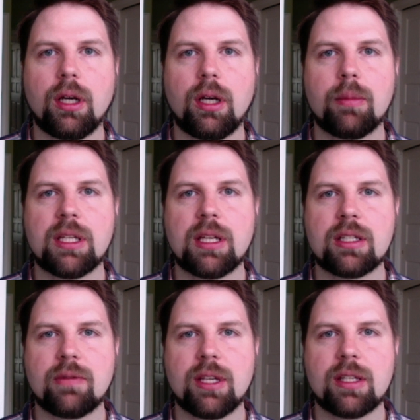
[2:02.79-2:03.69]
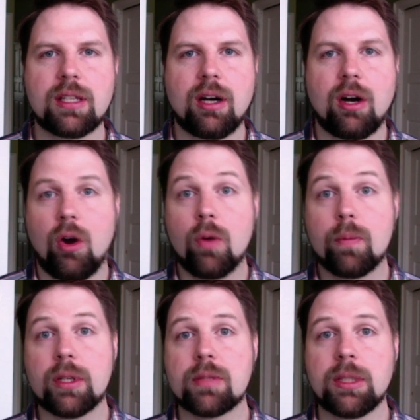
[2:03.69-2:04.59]
because of this. And our hope
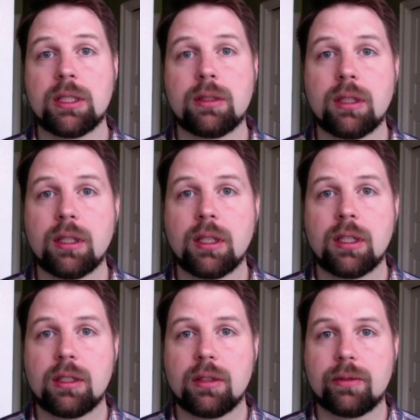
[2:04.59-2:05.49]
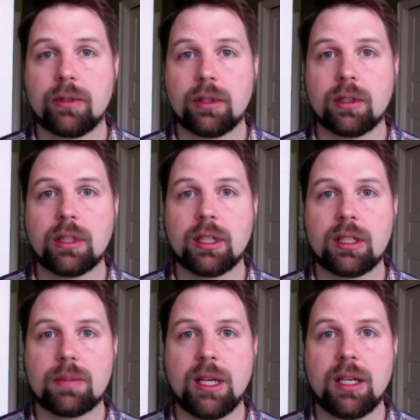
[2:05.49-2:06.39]
has been deferred, and
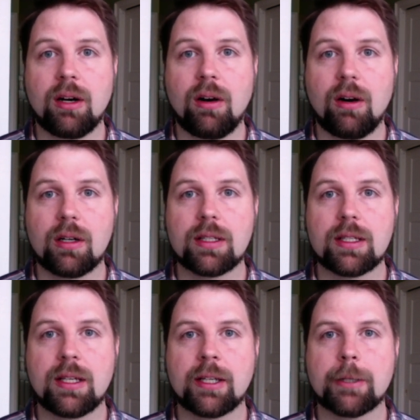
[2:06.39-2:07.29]
it's made our hearts sick.